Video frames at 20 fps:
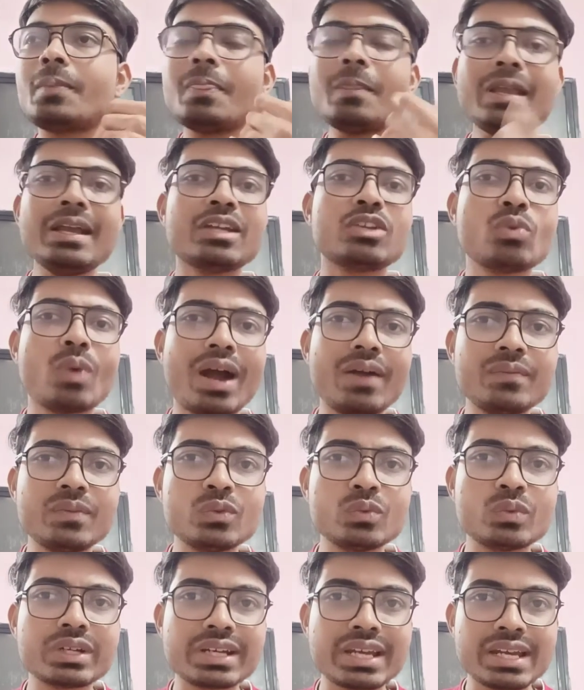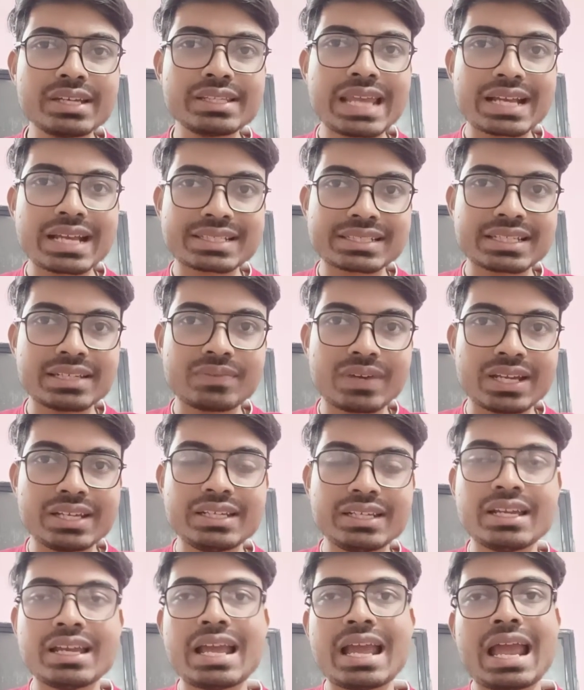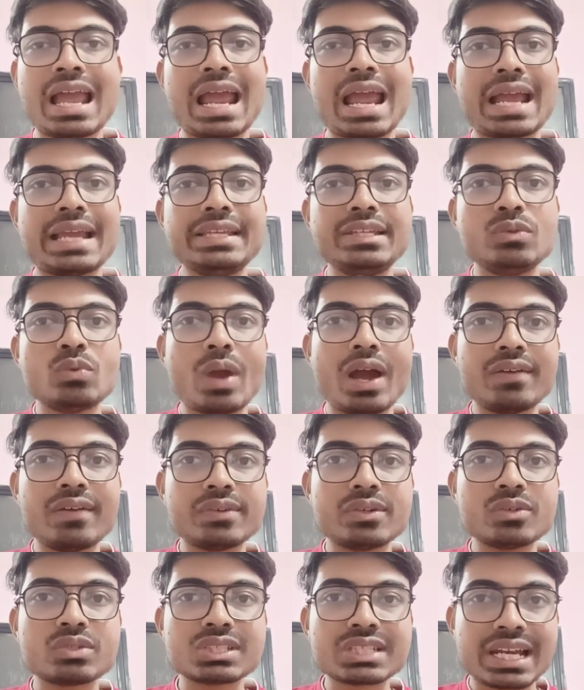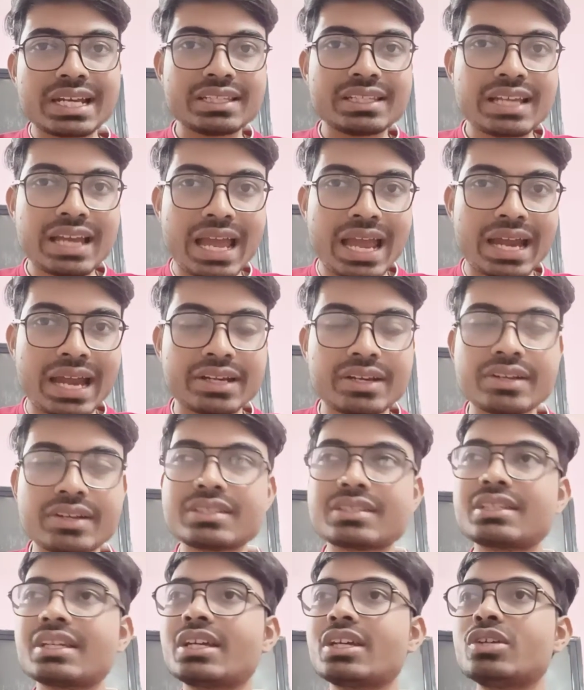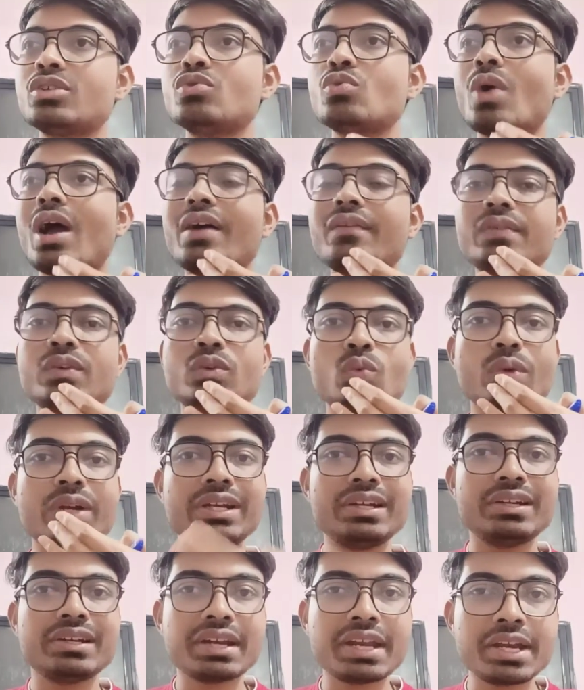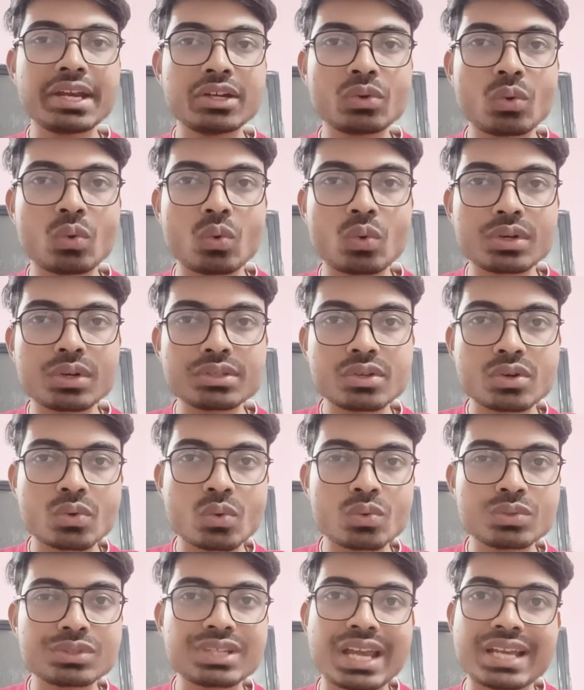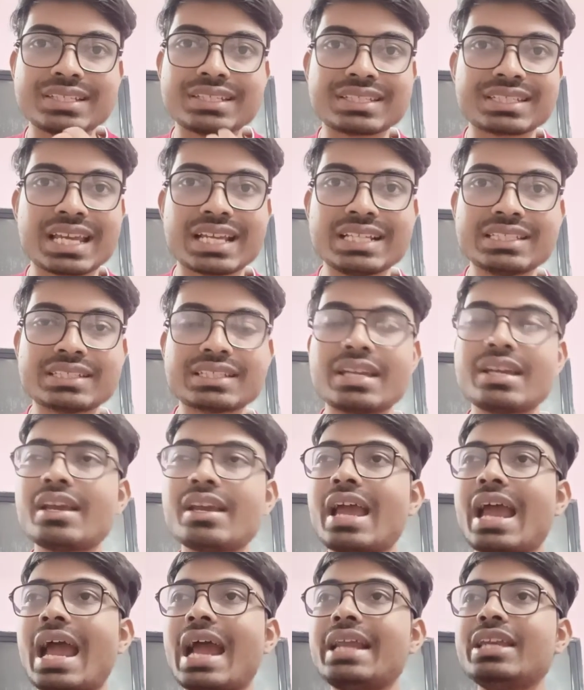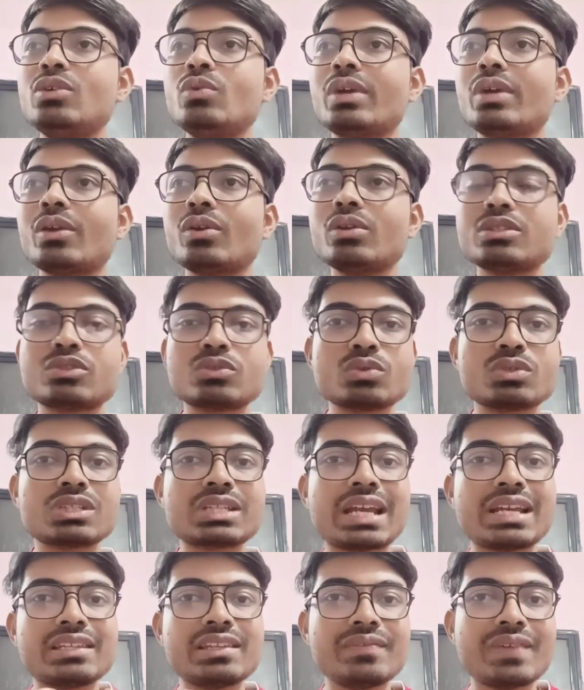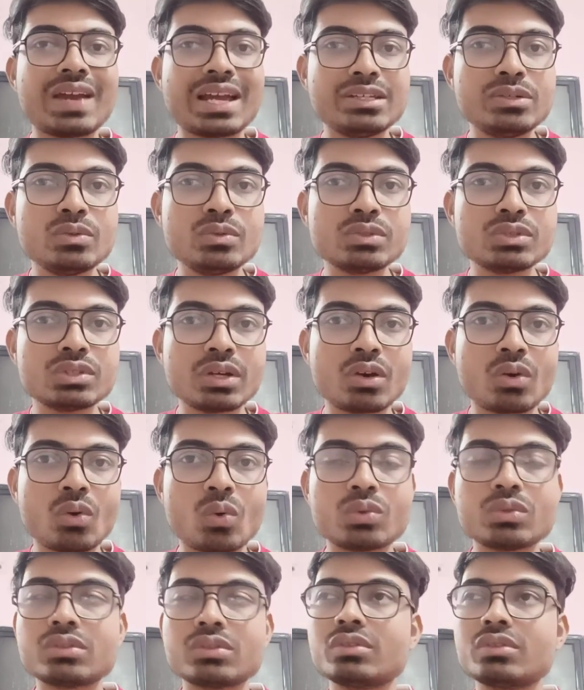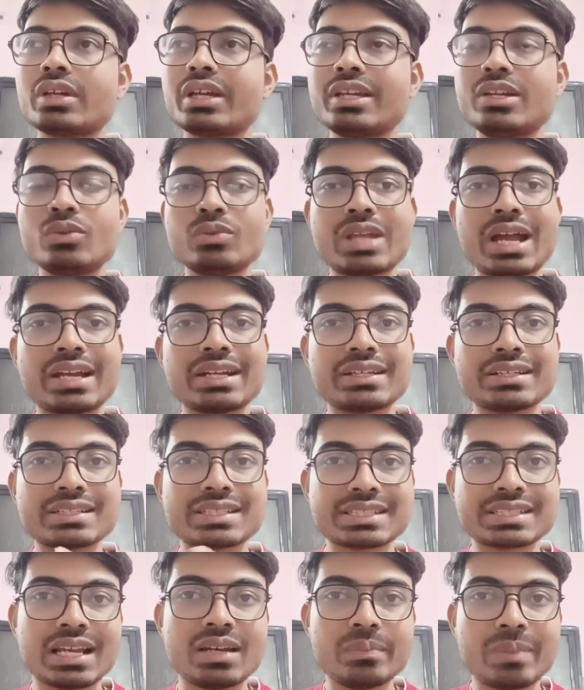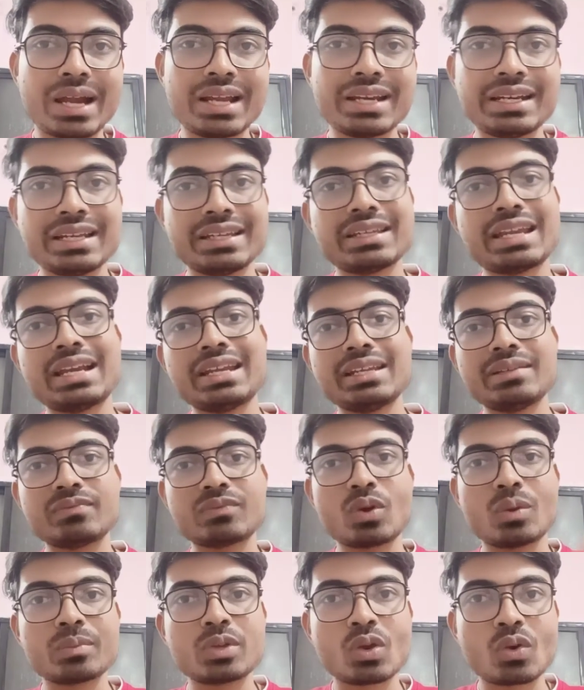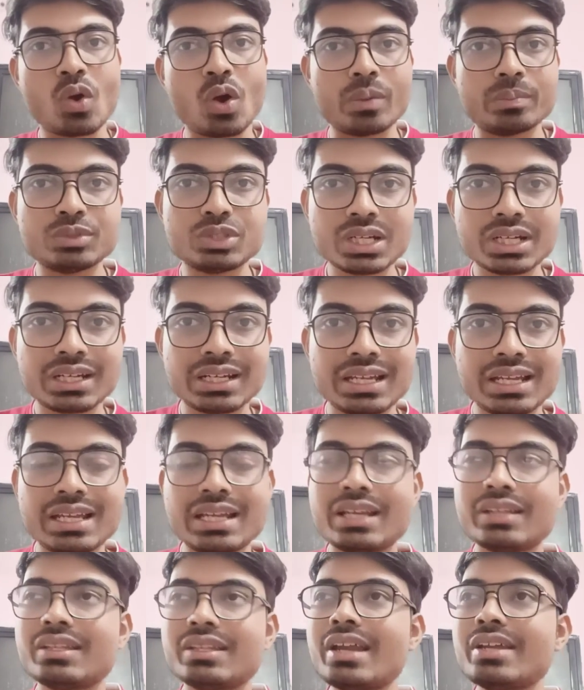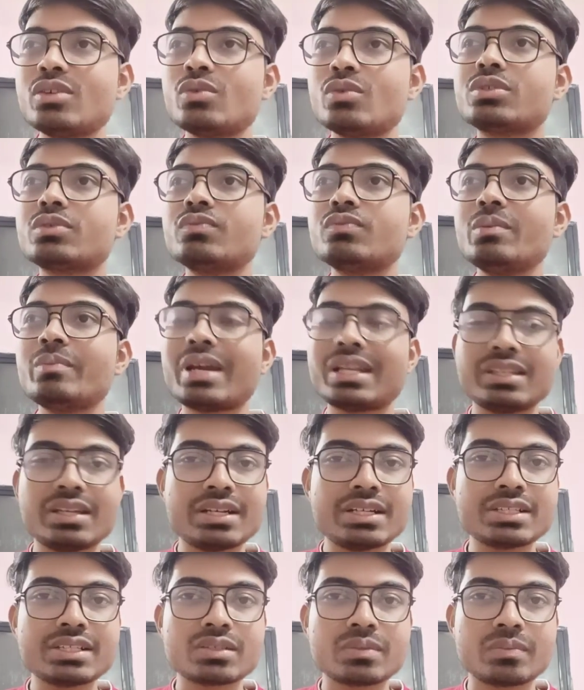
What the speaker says: You have to create the Excel file, and you have to set the headers. You have to iterate over the rows and cells, and you can also set the values on into that cell by getting from your object. There are useful methods.